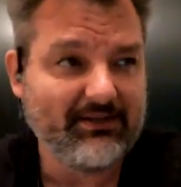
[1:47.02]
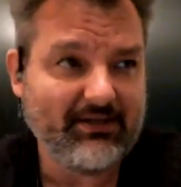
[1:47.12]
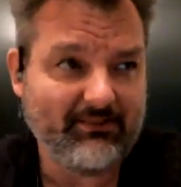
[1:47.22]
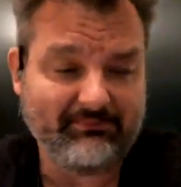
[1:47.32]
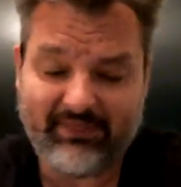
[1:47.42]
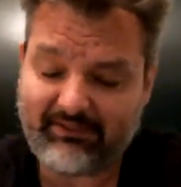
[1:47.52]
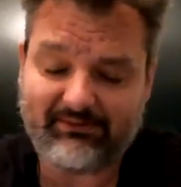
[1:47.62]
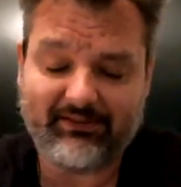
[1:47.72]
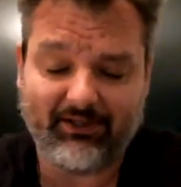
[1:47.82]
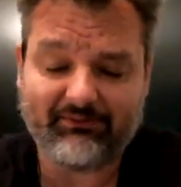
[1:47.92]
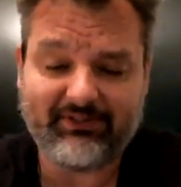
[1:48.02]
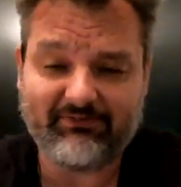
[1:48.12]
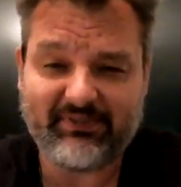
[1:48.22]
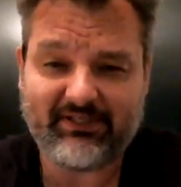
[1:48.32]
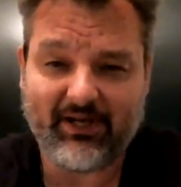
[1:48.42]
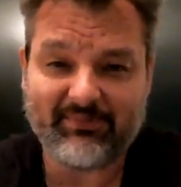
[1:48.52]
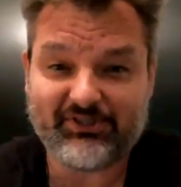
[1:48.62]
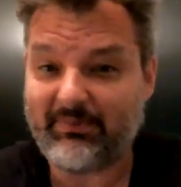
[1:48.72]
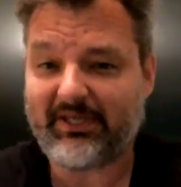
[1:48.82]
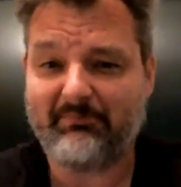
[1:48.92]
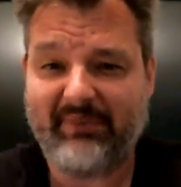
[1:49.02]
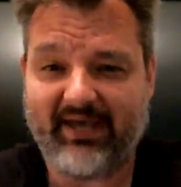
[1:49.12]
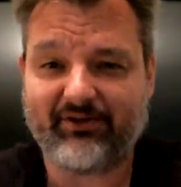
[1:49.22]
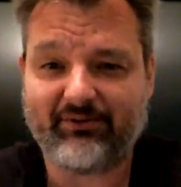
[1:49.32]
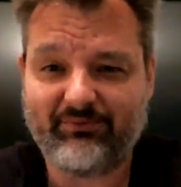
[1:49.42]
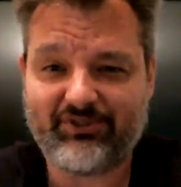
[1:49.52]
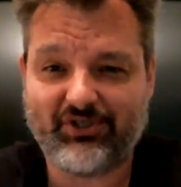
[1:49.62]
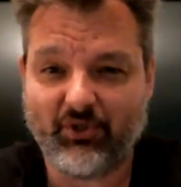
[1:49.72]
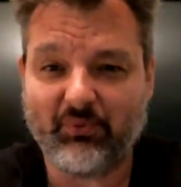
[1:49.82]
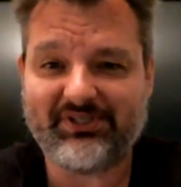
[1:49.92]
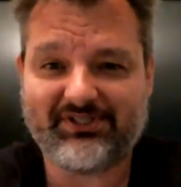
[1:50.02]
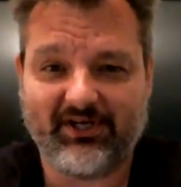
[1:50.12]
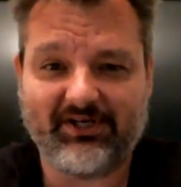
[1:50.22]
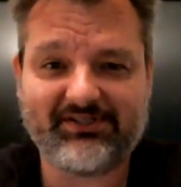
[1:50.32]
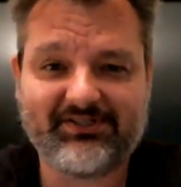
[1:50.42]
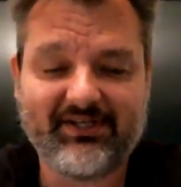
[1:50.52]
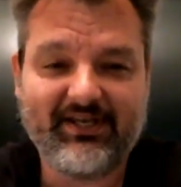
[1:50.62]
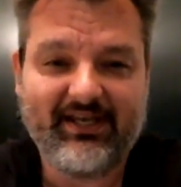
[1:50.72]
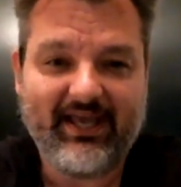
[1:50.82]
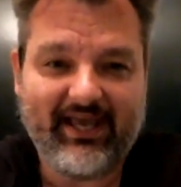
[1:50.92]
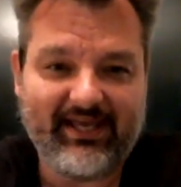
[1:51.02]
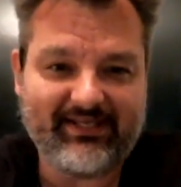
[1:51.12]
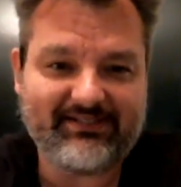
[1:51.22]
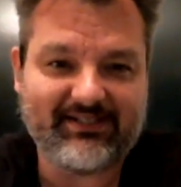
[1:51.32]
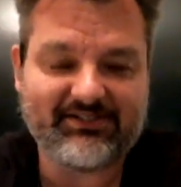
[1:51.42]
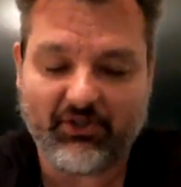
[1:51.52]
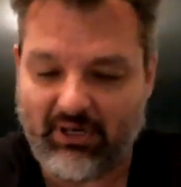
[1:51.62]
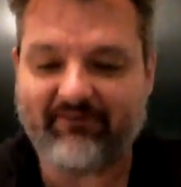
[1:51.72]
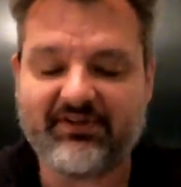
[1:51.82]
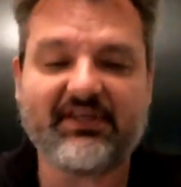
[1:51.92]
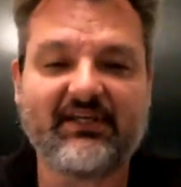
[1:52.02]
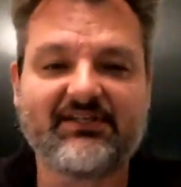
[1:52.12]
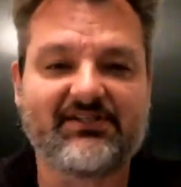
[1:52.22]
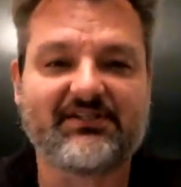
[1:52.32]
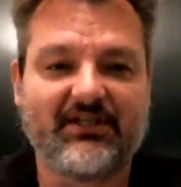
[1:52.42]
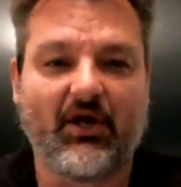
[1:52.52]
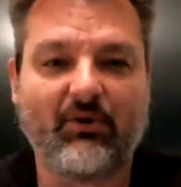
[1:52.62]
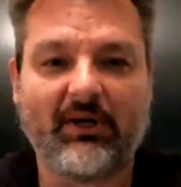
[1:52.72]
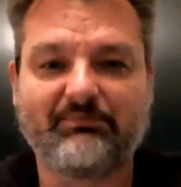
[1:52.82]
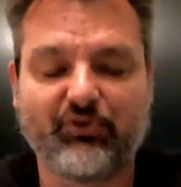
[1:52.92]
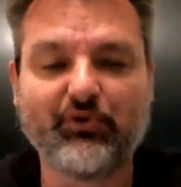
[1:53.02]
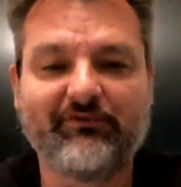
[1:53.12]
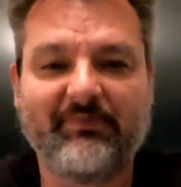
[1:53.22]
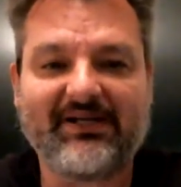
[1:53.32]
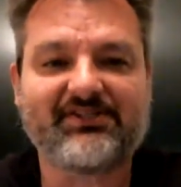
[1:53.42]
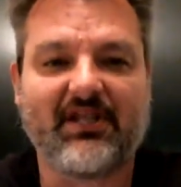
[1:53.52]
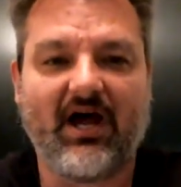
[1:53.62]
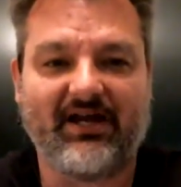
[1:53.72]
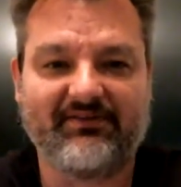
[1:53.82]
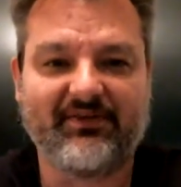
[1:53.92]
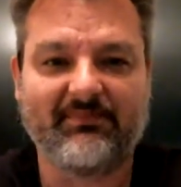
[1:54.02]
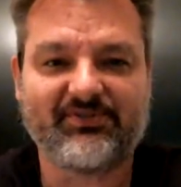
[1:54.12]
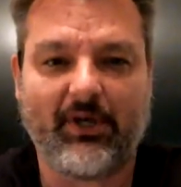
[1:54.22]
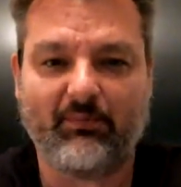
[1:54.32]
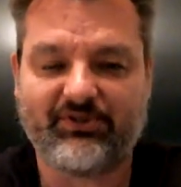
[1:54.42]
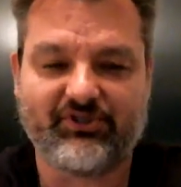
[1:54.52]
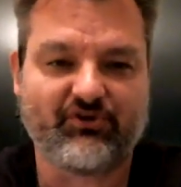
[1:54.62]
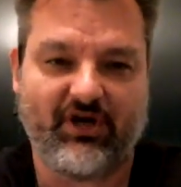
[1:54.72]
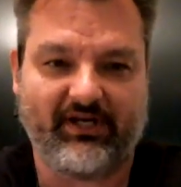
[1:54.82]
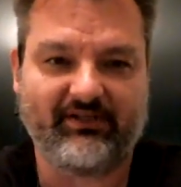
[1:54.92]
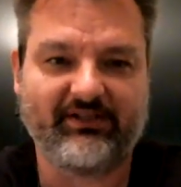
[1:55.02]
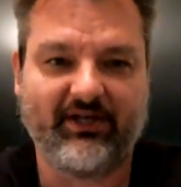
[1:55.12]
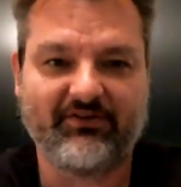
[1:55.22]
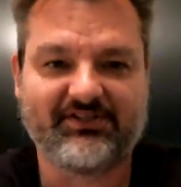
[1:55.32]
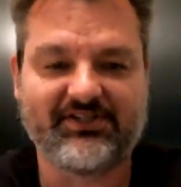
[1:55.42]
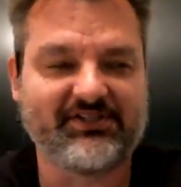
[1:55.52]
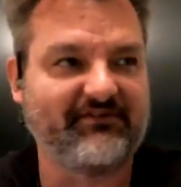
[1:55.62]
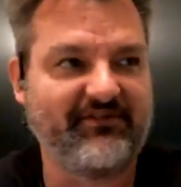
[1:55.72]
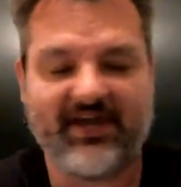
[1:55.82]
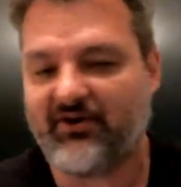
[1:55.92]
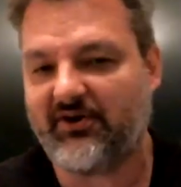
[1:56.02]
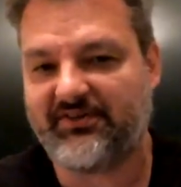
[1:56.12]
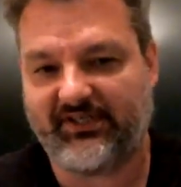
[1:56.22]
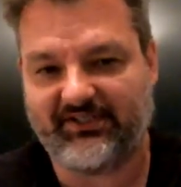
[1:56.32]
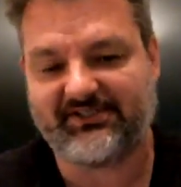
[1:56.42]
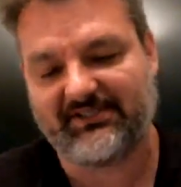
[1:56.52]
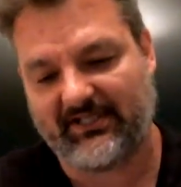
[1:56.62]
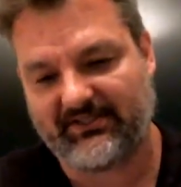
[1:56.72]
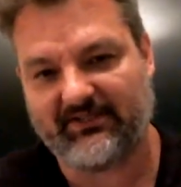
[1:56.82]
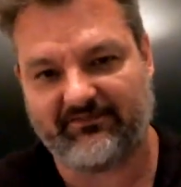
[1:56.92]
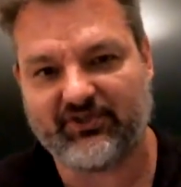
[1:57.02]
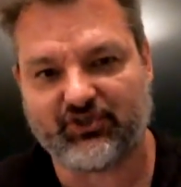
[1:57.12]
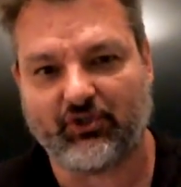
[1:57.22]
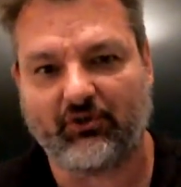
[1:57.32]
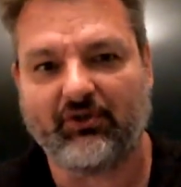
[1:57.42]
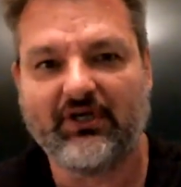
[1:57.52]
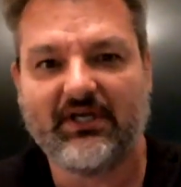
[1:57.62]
give me comments to make it better, which he always does. And so everything is, approved by Sly, thumbs up, which is great. This isn't a fan art thing. This is like the official